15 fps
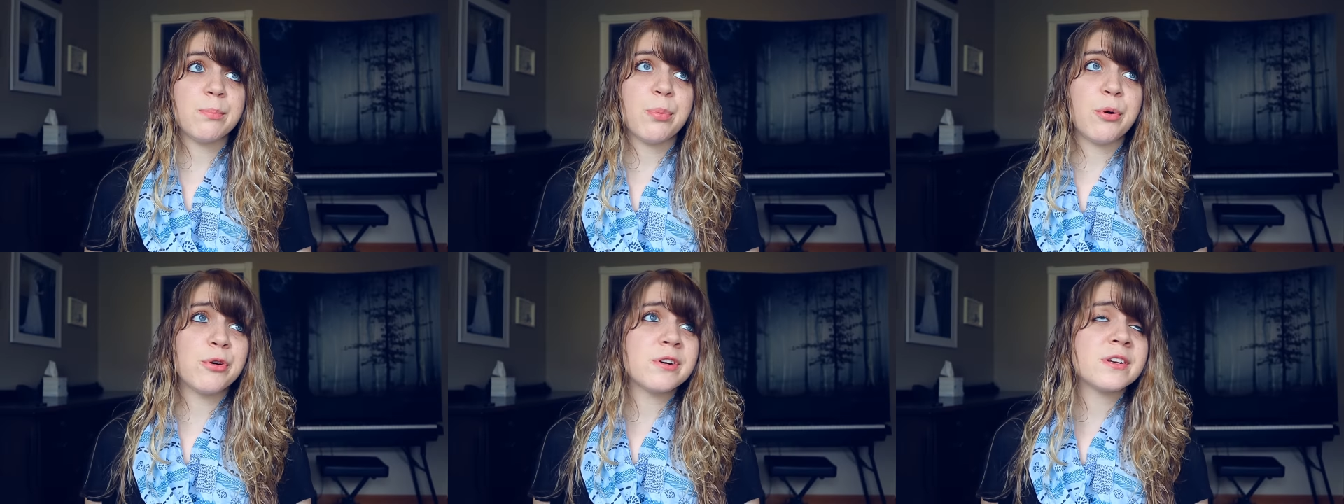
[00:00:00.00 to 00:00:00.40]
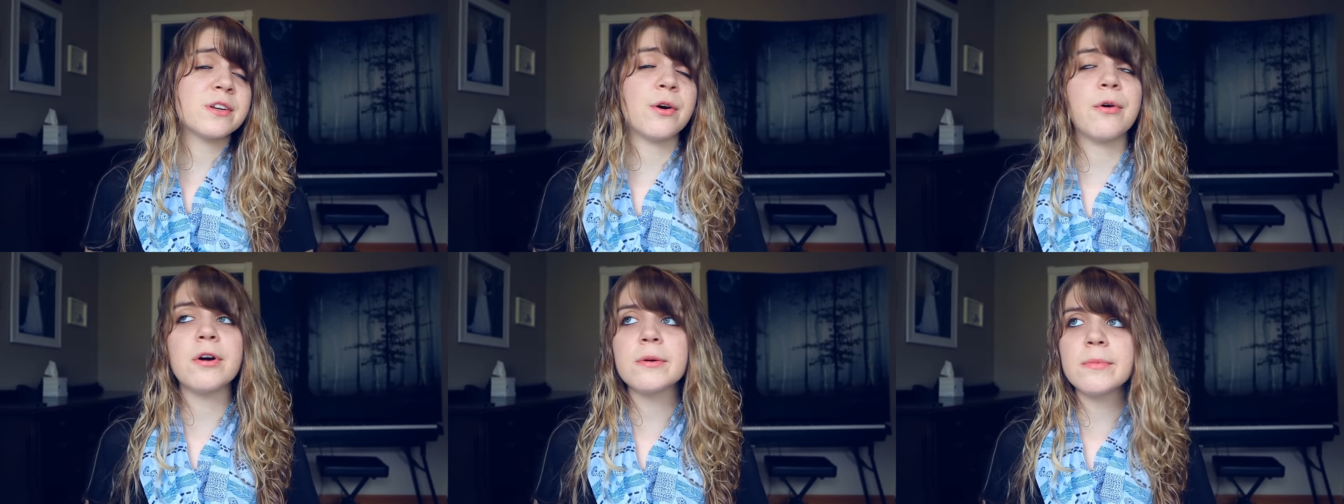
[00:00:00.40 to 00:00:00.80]

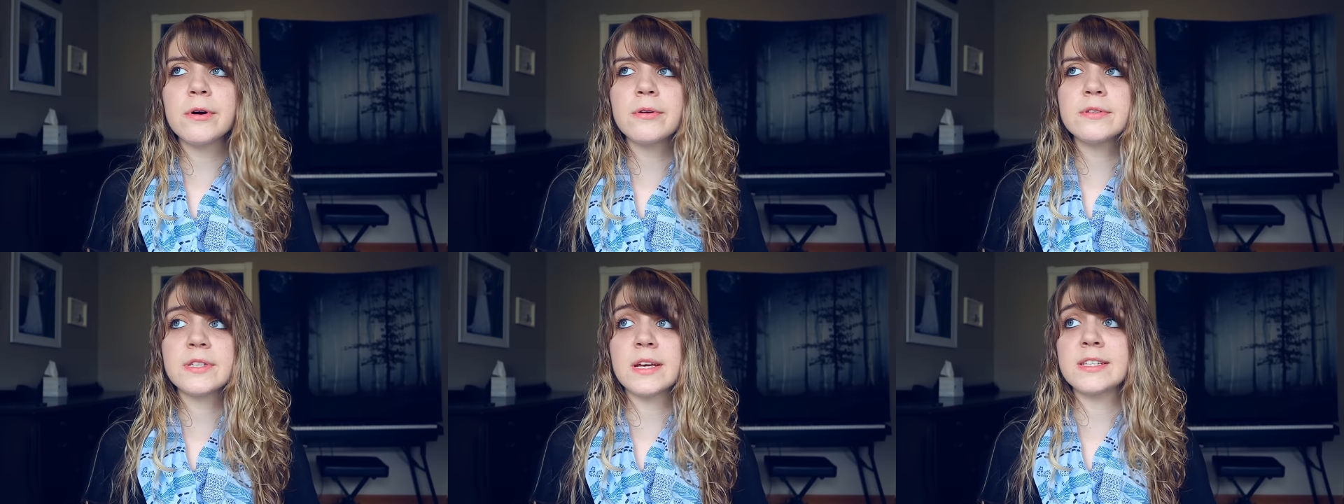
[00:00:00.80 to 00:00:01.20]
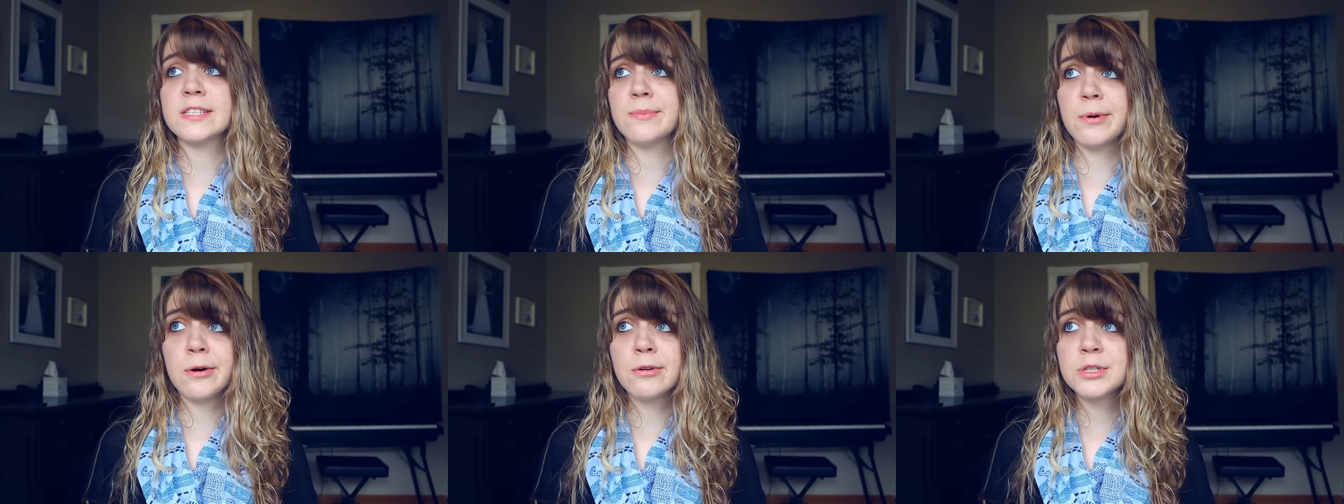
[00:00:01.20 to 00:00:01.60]
important hormones, I
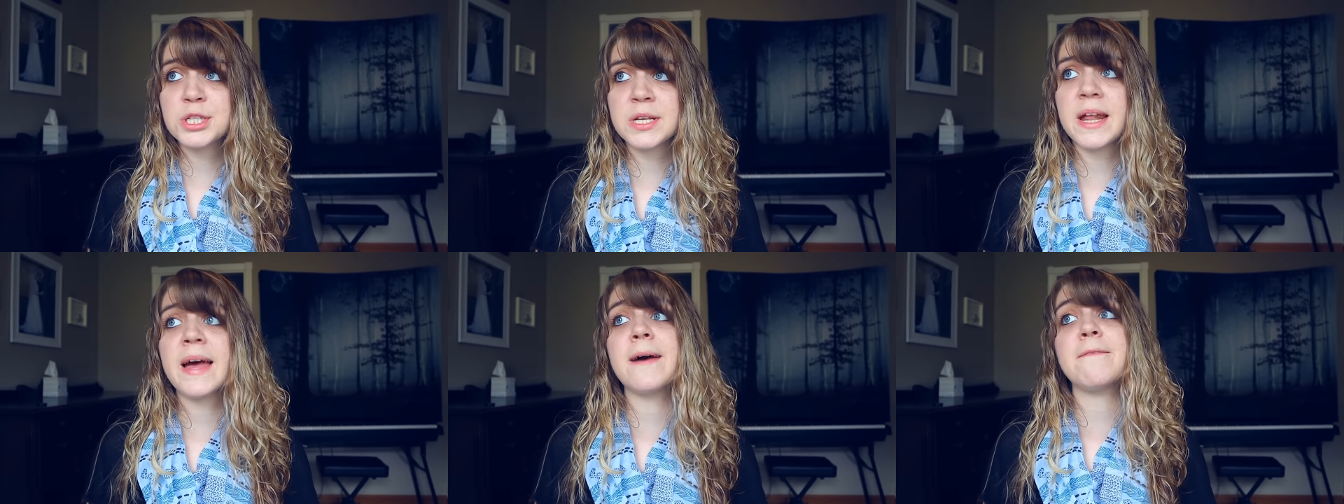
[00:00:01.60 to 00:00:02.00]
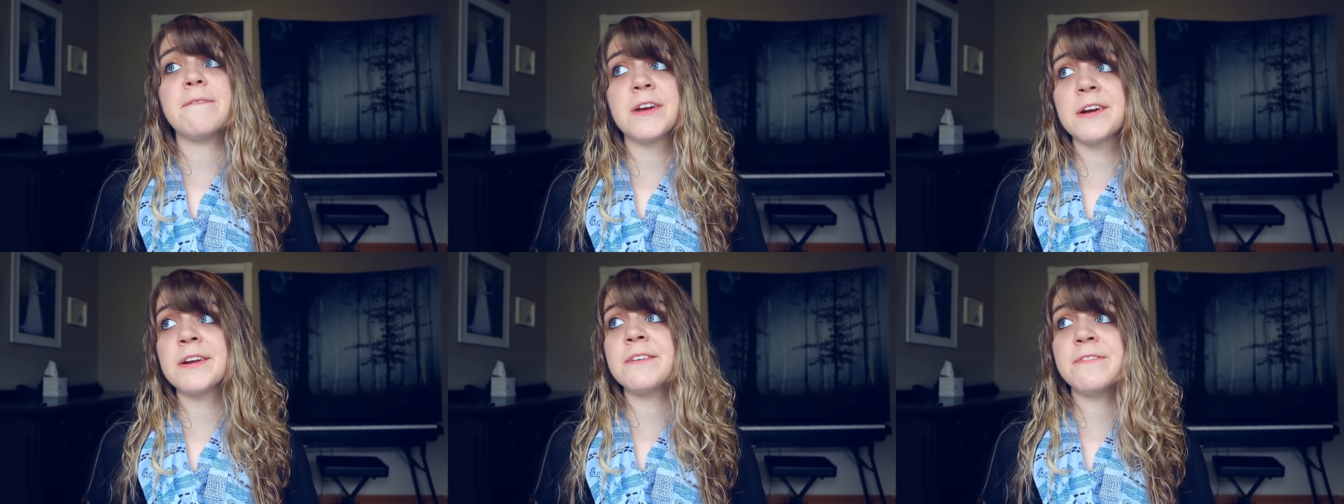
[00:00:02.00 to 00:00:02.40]
suppose, should
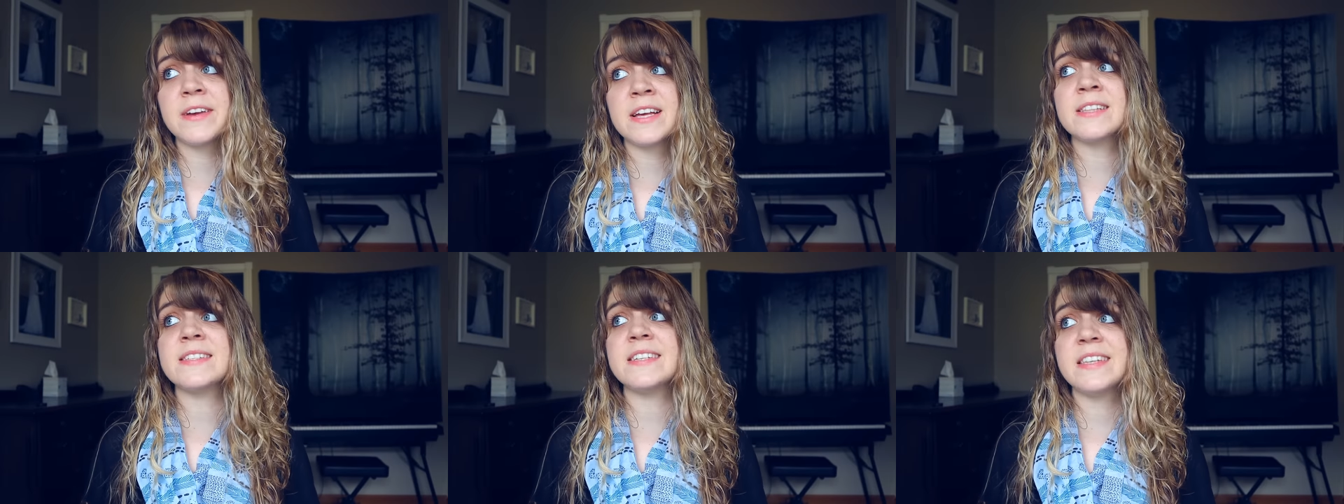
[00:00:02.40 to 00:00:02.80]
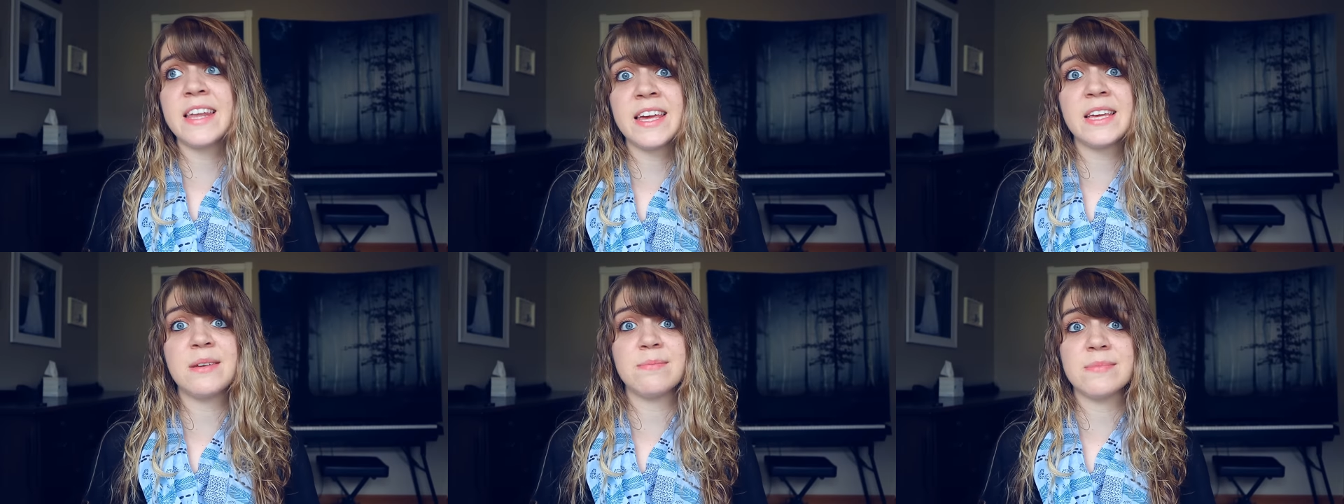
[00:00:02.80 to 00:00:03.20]
have very fancy
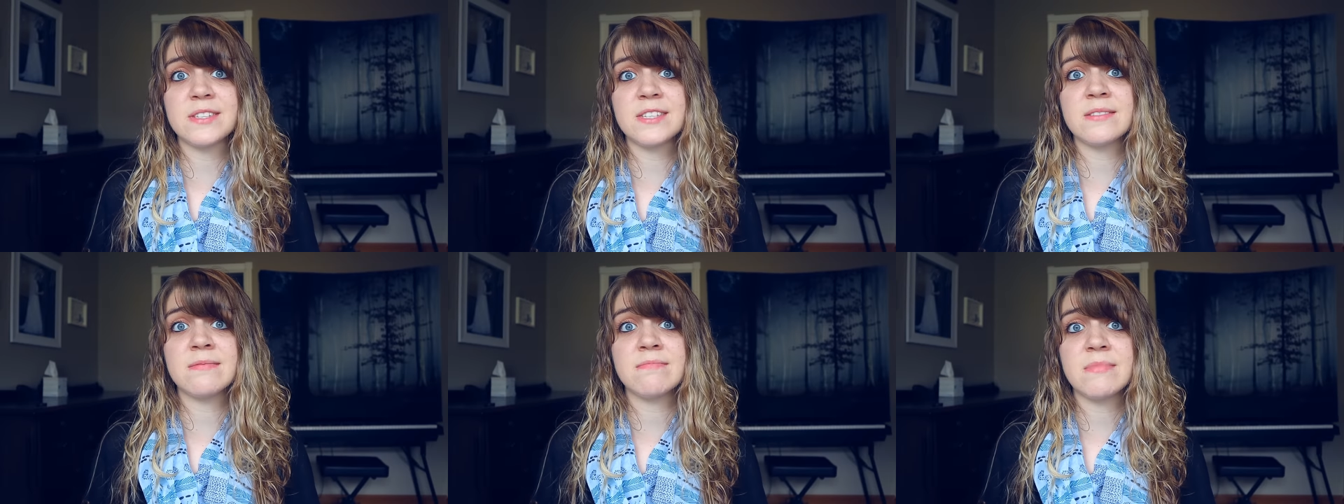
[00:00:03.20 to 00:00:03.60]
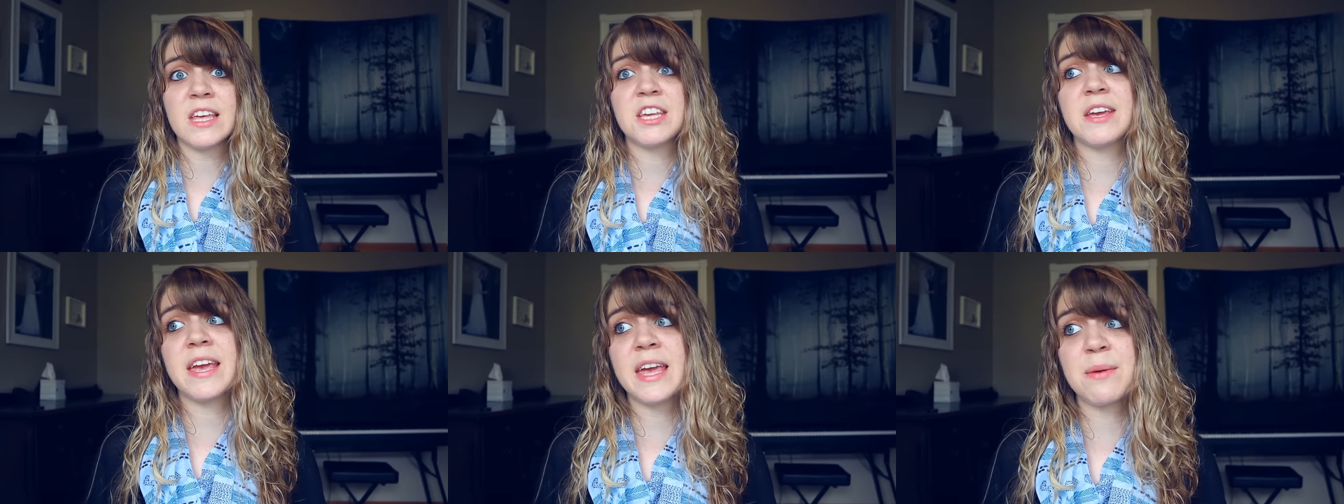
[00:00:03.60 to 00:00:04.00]
names
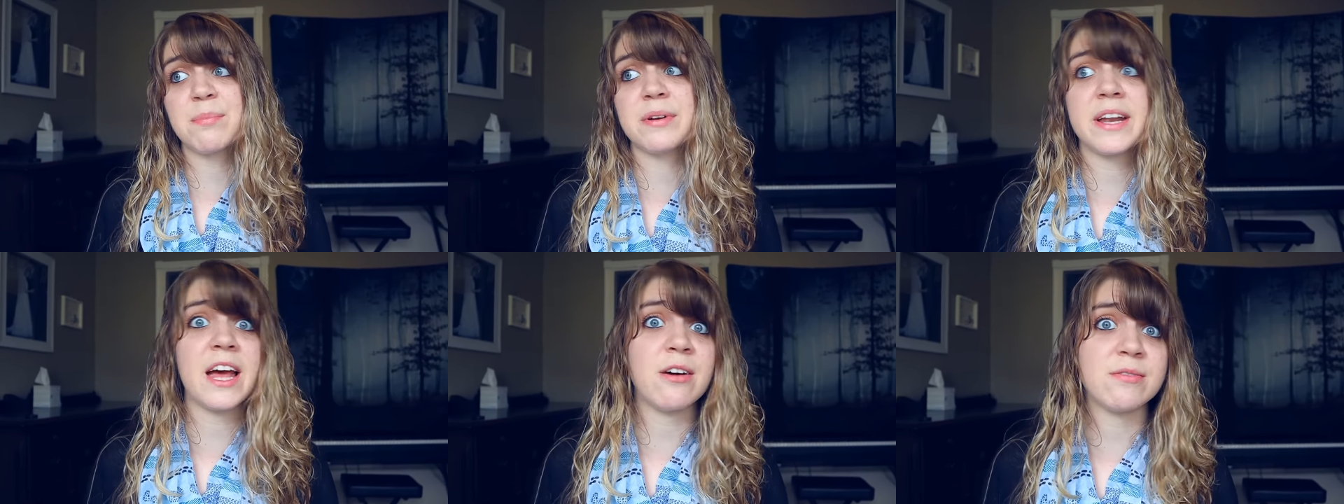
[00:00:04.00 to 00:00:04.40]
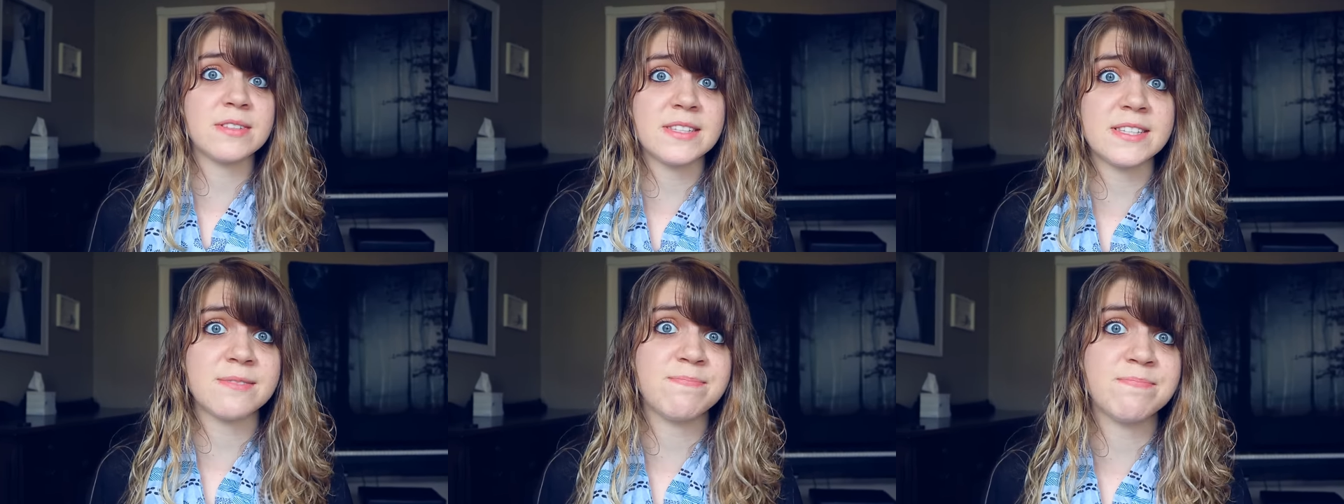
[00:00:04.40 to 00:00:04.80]
that you can't pronounce.